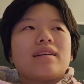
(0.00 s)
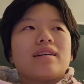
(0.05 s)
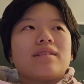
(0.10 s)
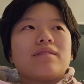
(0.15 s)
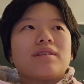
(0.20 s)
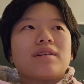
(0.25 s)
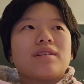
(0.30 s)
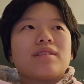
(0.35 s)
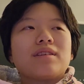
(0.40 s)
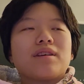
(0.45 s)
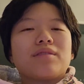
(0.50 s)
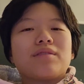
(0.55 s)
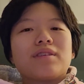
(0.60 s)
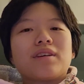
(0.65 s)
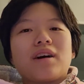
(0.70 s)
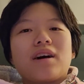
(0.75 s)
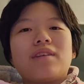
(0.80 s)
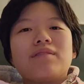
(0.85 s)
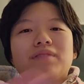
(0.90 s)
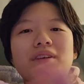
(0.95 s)
it was
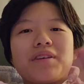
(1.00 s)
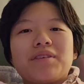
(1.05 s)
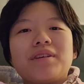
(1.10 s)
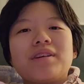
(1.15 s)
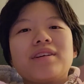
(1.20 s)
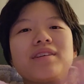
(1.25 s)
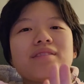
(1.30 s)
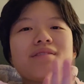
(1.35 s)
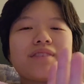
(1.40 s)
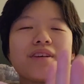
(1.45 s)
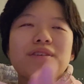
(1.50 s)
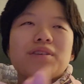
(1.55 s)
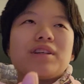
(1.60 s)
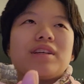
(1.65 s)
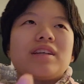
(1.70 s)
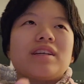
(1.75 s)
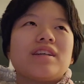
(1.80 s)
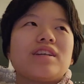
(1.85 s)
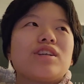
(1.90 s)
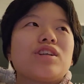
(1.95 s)
overall very
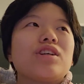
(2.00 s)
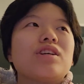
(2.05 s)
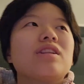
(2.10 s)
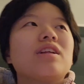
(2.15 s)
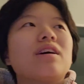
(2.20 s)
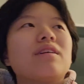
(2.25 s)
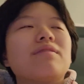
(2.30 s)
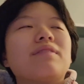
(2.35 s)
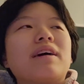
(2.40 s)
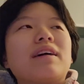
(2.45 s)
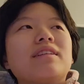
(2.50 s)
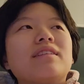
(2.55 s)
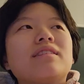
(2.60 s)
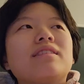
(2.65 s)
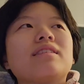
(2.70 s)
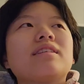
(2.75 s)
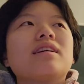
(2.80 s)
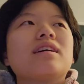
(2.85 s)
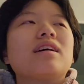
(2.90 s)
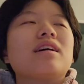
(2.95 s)
very good
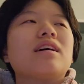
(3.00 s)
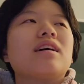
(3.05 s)
event.